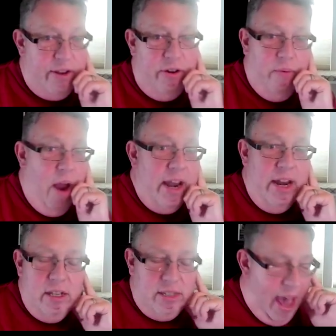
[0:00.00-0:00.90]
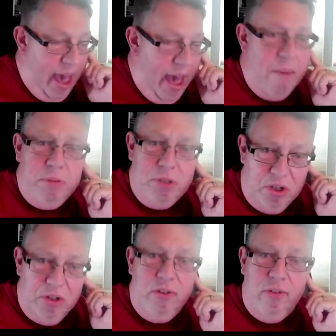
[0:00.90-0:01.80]
And you're right, it is
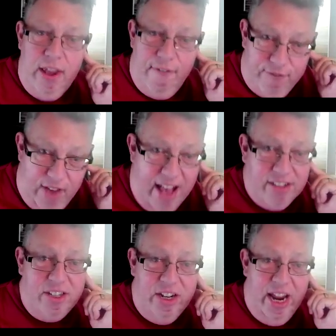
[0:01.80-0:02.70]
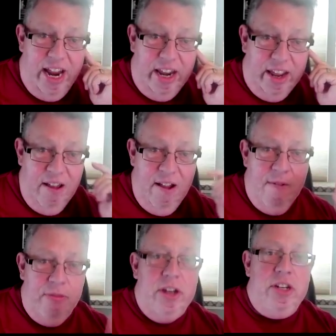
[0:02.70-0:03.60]
absolutely fascinating,
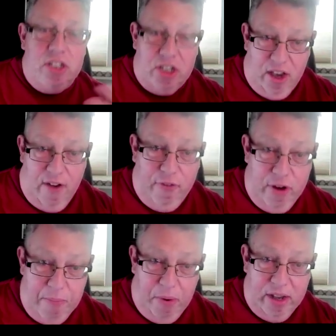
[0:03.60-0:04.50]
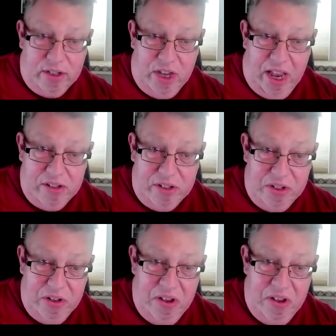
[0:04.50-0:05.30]
the discovery process.